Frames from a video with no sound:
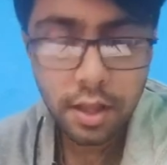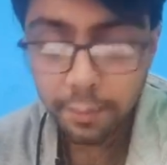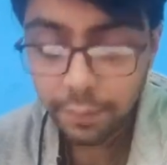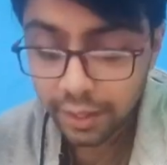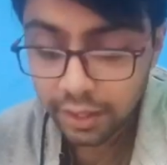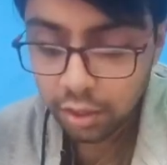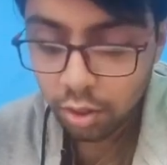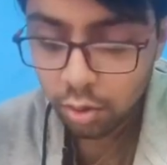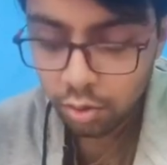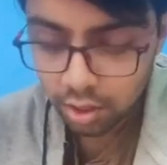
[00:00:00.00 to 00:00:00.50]

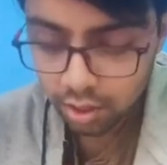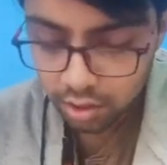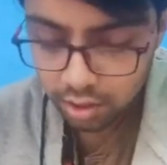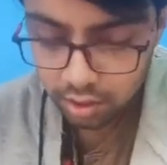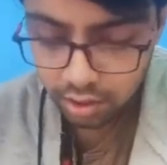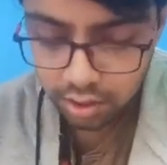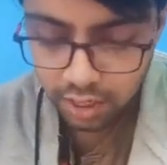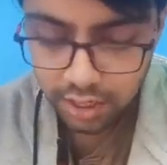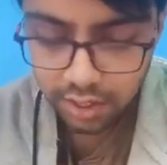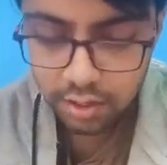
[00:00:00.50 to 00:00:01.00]
pathology,
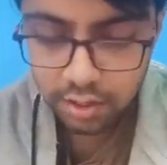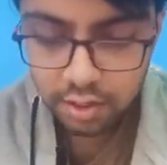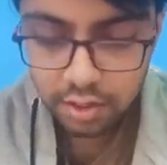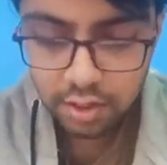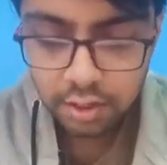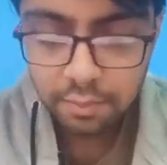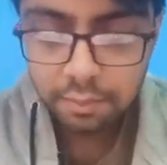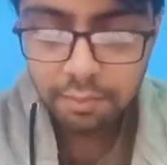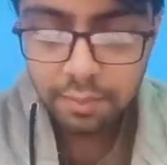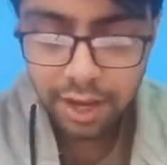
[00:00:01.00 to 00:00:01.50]
that is in
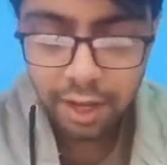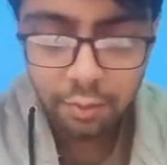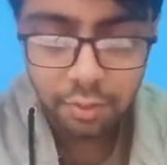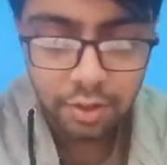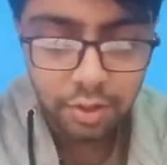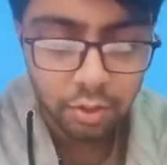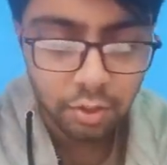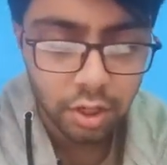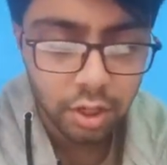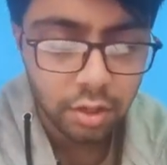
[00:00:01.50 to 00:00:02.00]
the
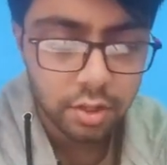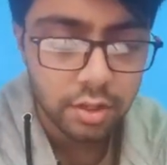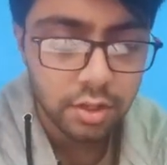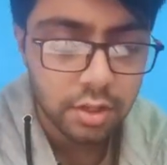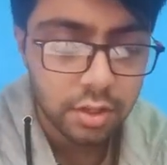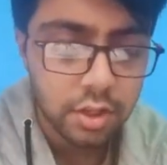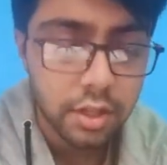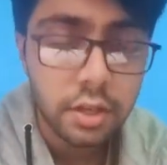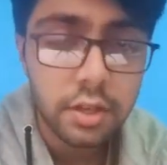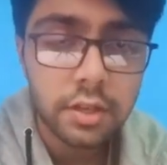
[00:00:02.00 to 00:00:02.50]
biopsy only, you can
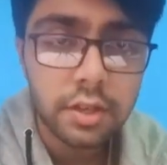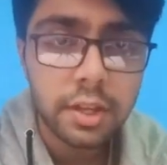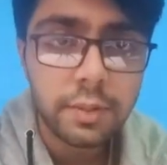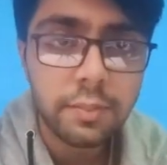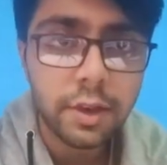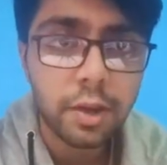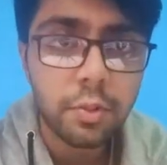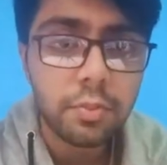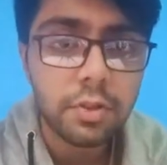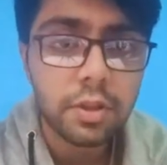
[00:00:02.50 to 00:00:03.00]
just tell skin
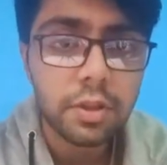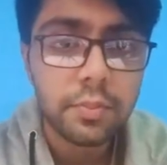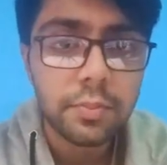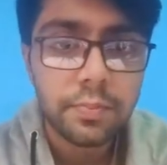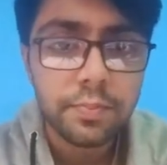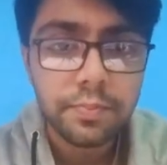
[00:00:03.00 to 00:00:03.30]
biopsy.